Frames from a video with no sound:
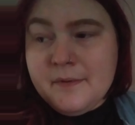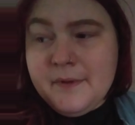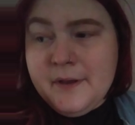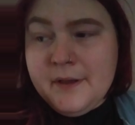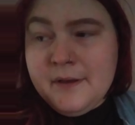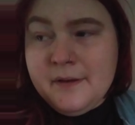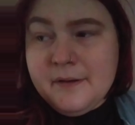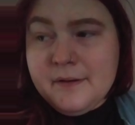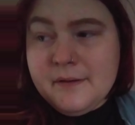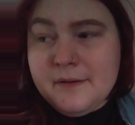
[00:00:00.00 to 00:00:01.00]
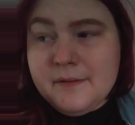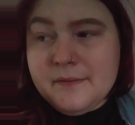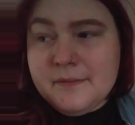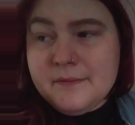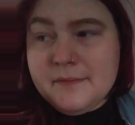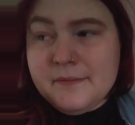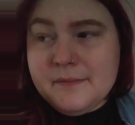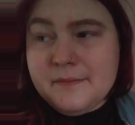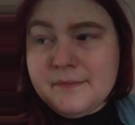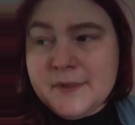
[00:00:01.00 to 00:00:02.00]
The
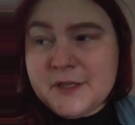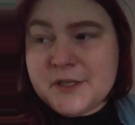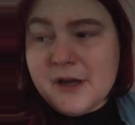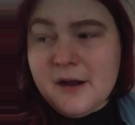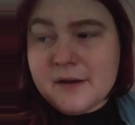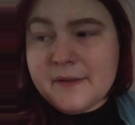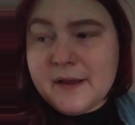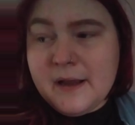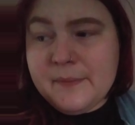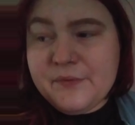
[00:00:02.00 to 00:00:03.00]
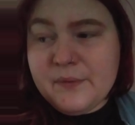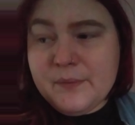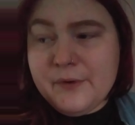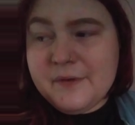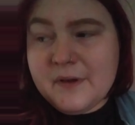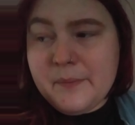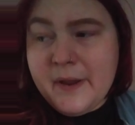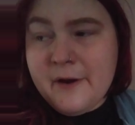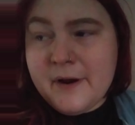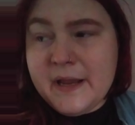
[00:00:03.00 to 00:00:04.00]
the shock that comes from losing a
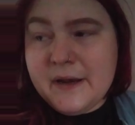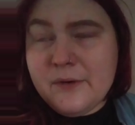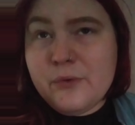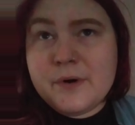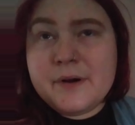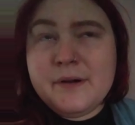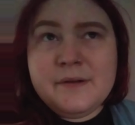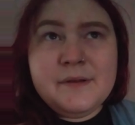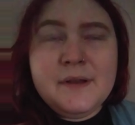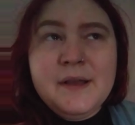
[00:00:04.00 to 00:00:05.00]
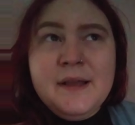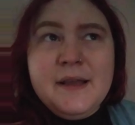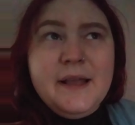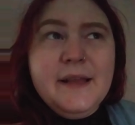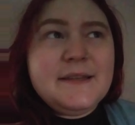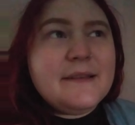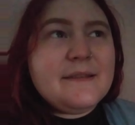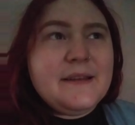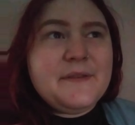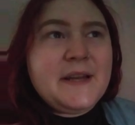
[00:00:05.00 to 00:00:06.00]
parent or it
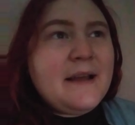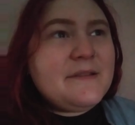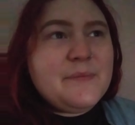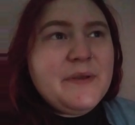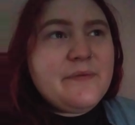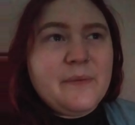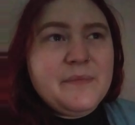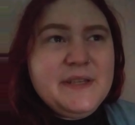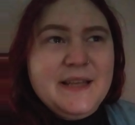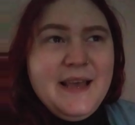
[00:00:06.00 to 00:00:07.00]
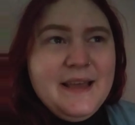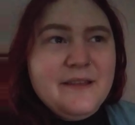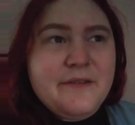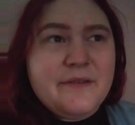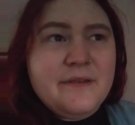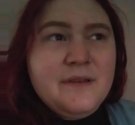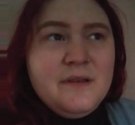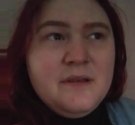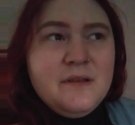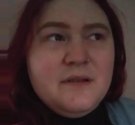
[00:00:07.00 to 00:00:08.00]
doesn't even have to be from death.
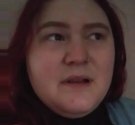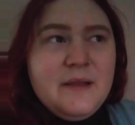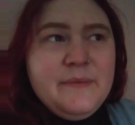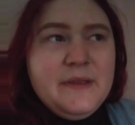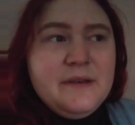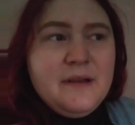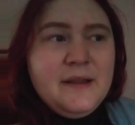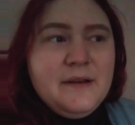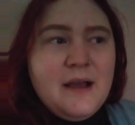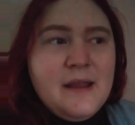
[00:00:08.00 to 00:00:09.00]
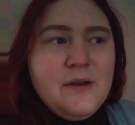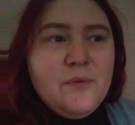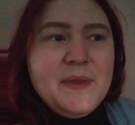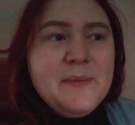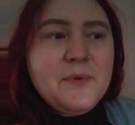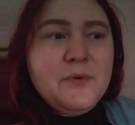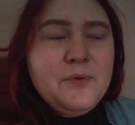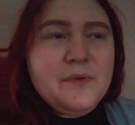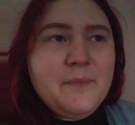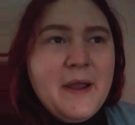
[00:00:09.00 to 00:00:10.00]
I mean, I, I know people
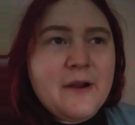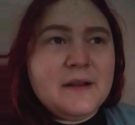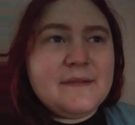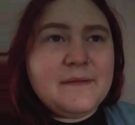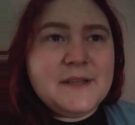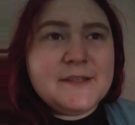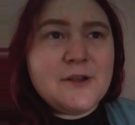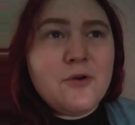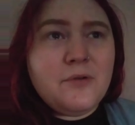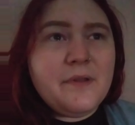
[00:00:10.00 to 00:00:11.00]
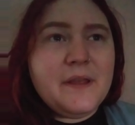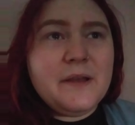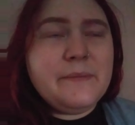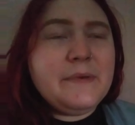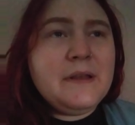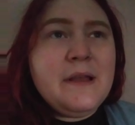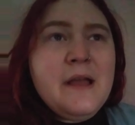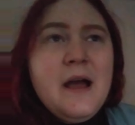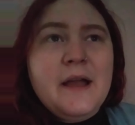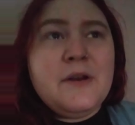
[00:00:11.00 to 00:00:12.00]
whose parents have disowned them.
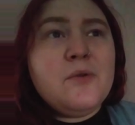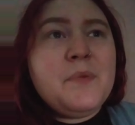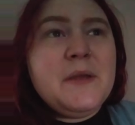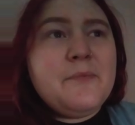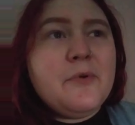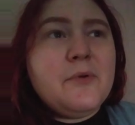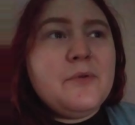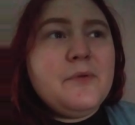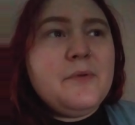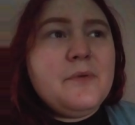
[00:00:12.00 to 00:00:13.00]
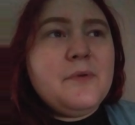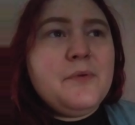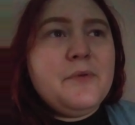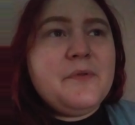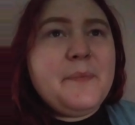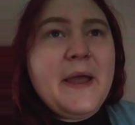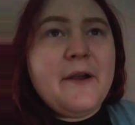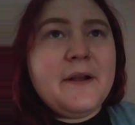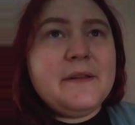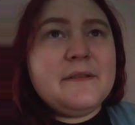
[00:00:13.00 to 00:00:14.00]
I know people whose
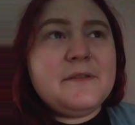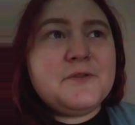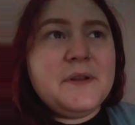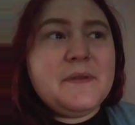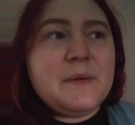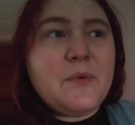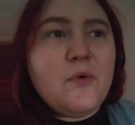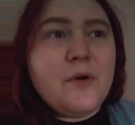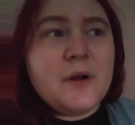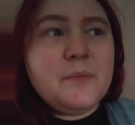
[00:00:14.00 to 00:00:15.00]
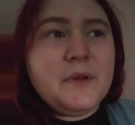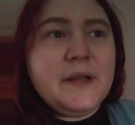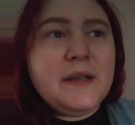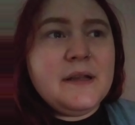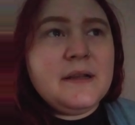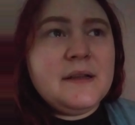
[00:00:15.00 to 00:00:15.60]
parents treat them horribly.